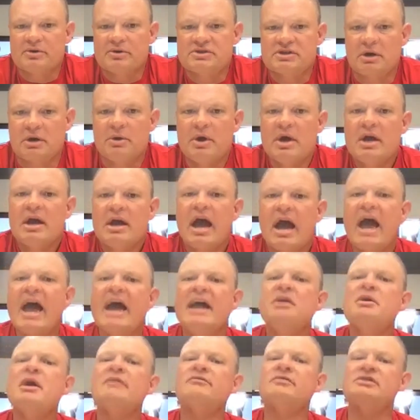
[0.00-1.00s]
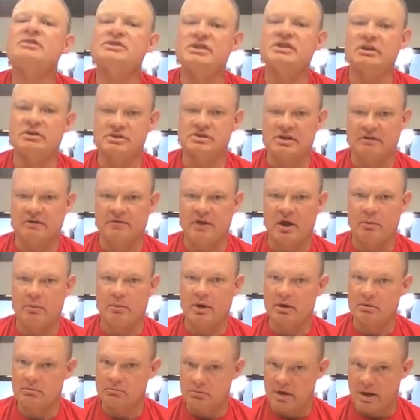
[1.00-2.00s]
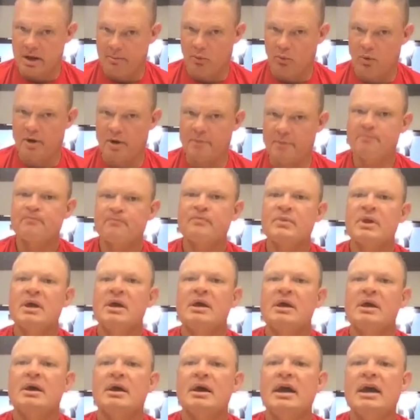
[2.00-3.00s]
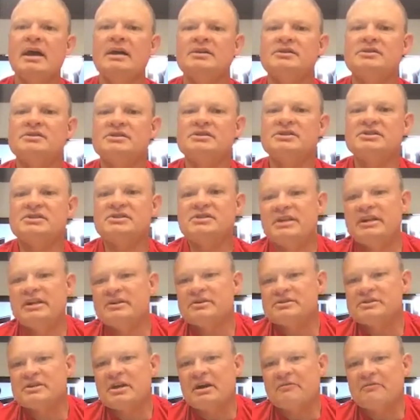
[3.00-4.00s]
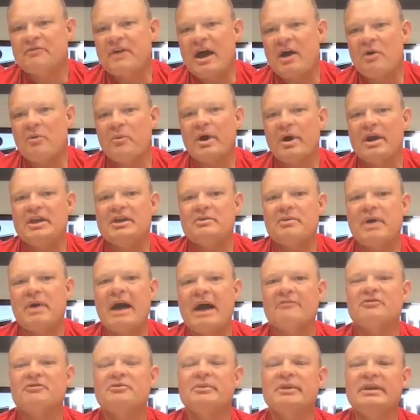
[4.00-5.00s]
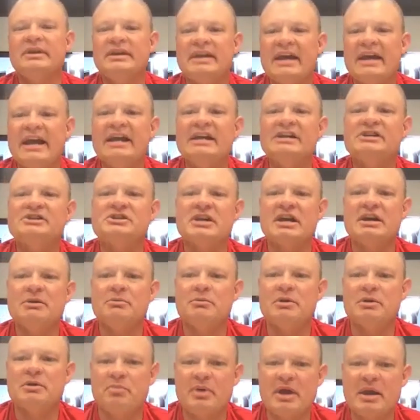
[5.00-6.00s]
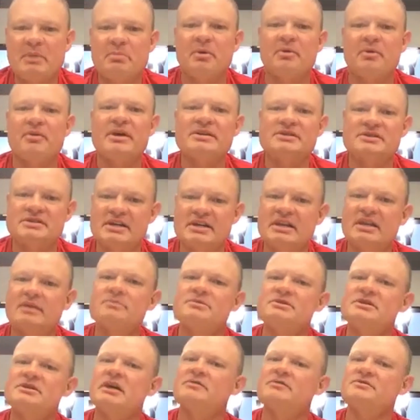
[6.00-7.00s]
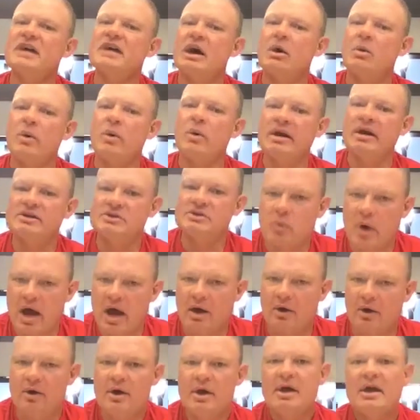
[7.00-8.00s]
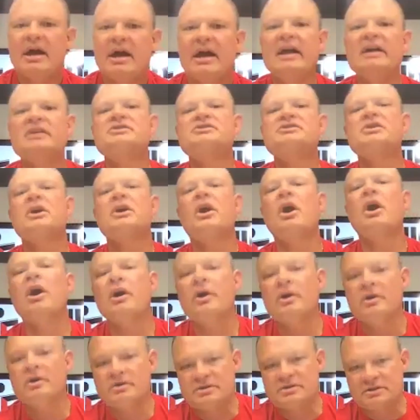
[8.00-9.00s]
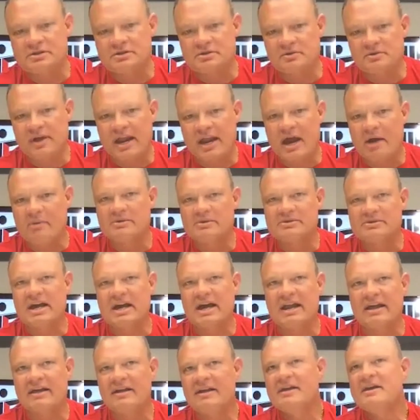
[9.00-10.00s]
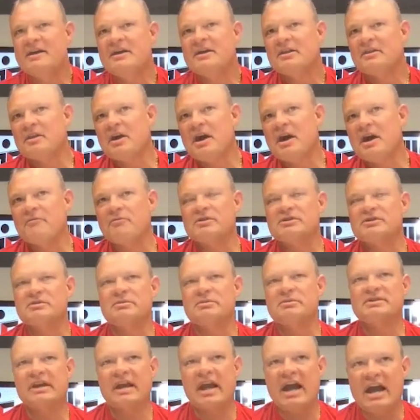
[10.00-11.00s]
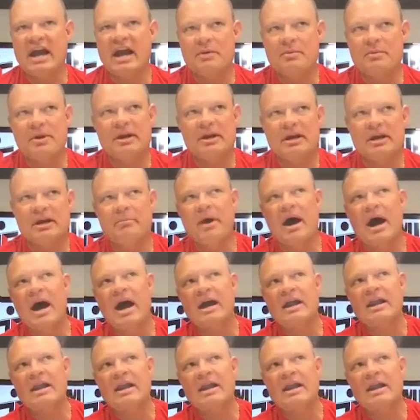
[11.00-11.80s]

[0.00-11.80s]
So you have to see yourself that way, number one. And to see yourself that way, you have to engage with people that see themselves that way as well. It's hard to do that. I always kind of love when somebody's like, hey, you want to come by?